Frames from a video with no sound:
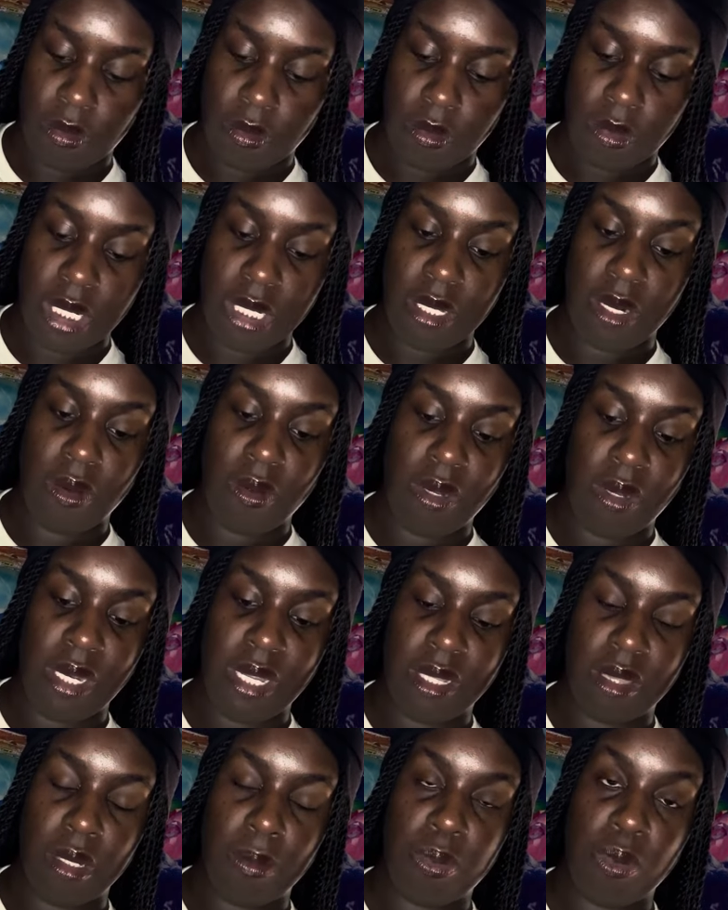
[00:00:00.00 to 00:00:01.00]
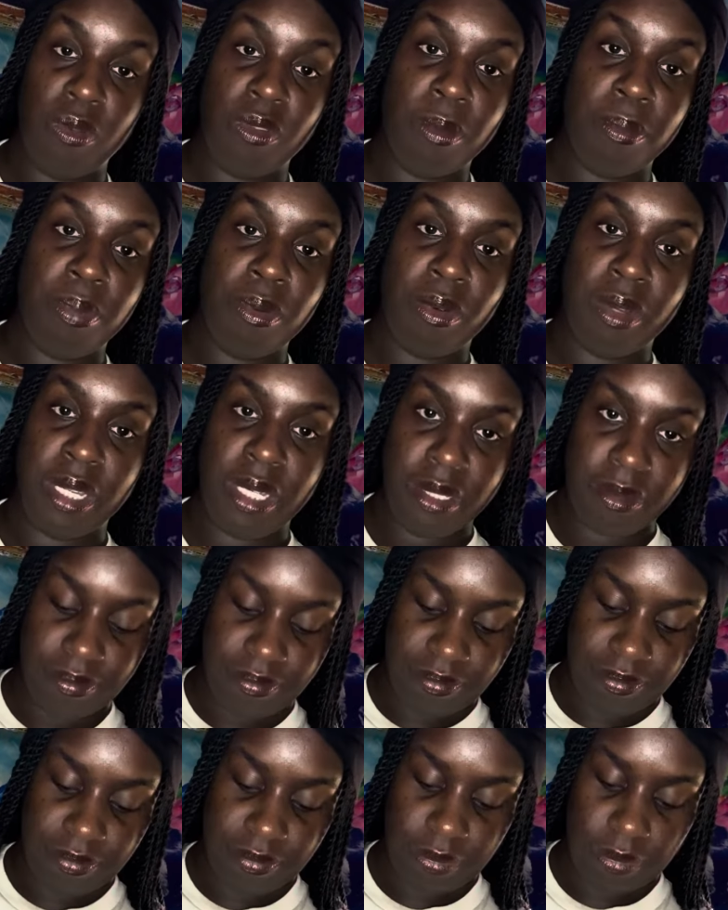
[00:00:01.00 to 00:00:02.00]
They did all that to prove a point.
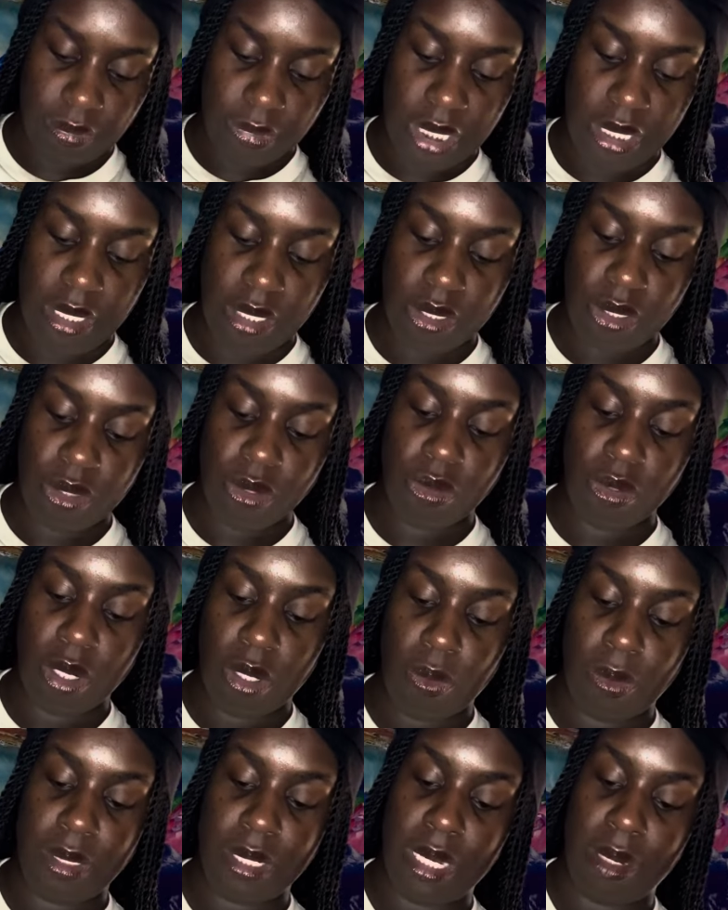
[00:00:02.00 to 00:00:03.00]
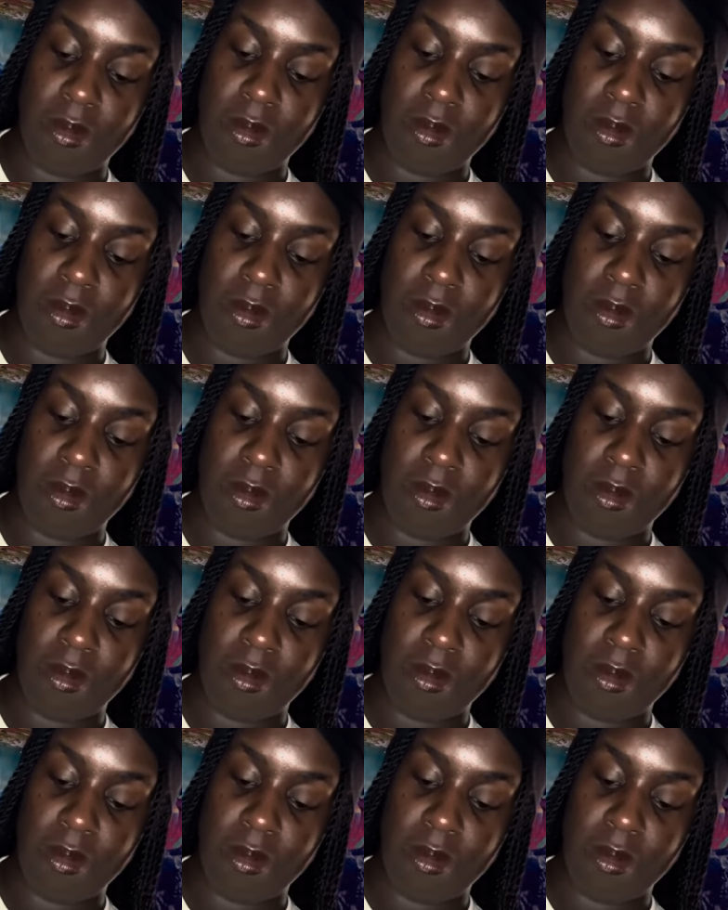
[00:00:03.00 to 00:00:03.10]
And they still going down.